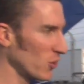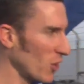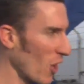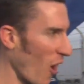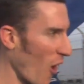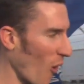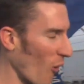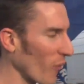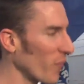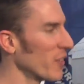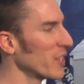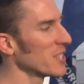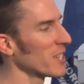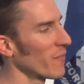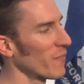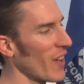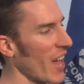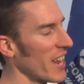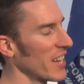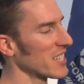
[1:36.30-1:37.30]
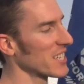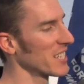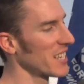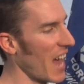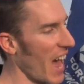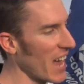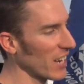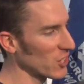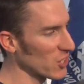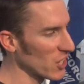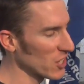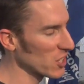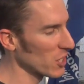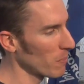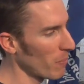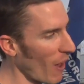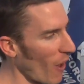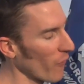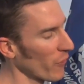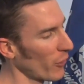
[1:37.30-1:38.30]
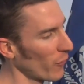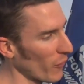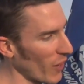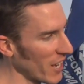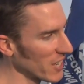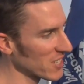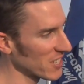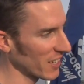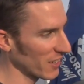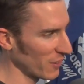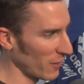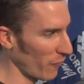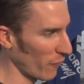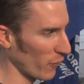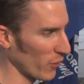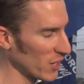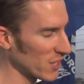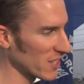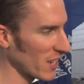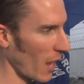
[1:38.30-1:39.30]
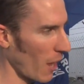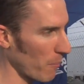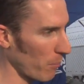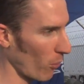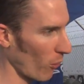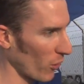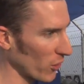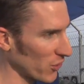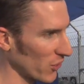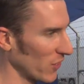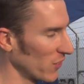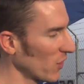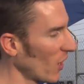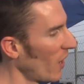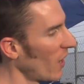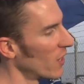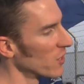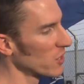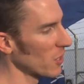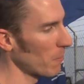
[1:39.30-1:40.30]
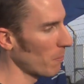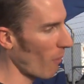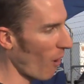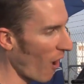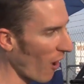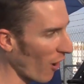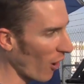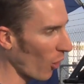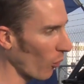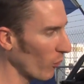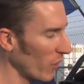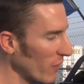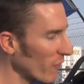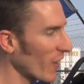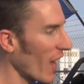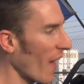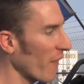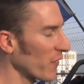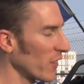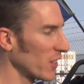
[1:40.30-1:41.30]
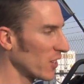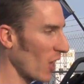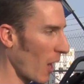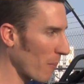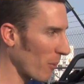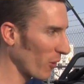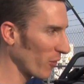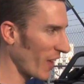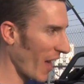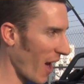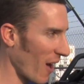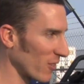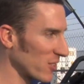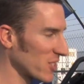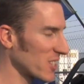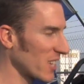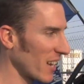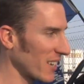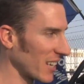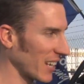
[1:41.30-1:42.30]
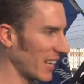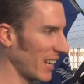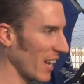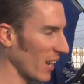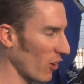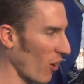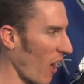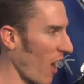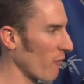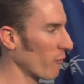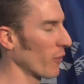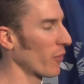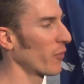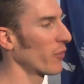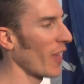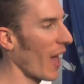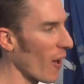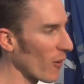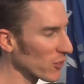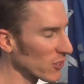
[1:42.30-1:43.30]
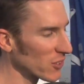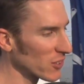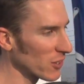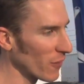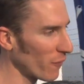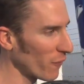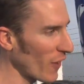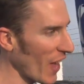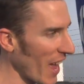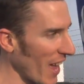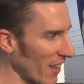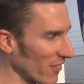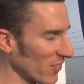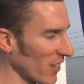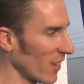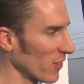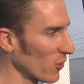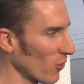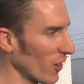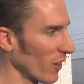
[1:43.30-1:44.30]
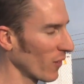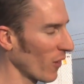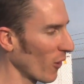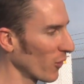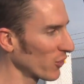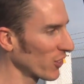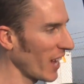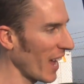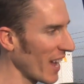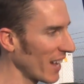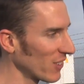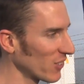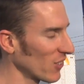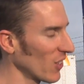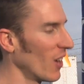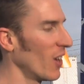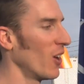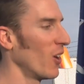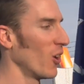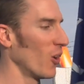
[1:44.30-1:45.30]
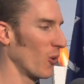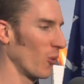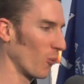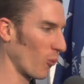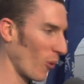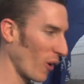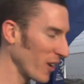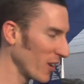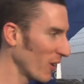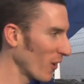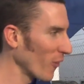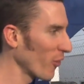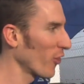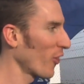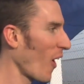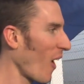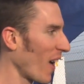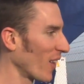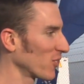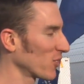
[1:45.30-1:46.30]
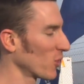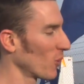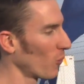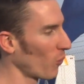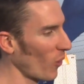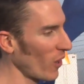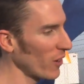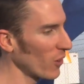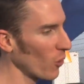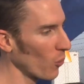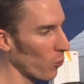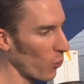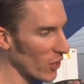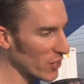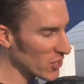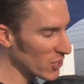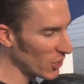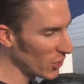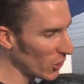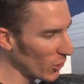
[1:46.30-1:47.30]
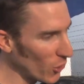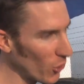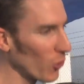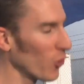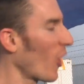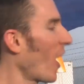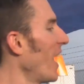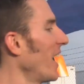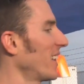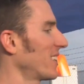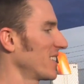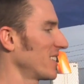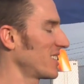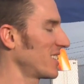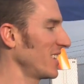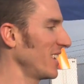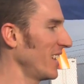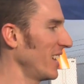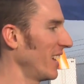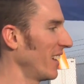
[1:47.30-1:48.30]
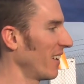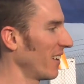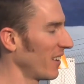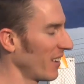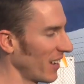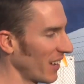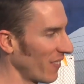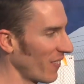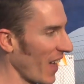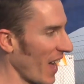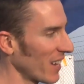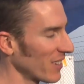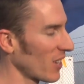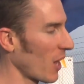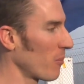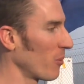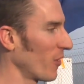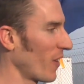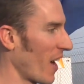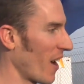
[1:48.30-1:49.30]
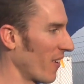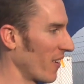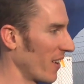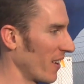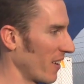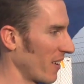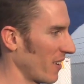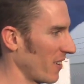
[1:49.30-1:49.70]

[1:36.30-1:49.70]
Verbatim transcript: you know, this event is not just about the racing and the freestyle portions. Tomorrow, we've got the double down set to kick off with thousands of fans entering those gates. What are your thoughts? What What do you like to see in that double down?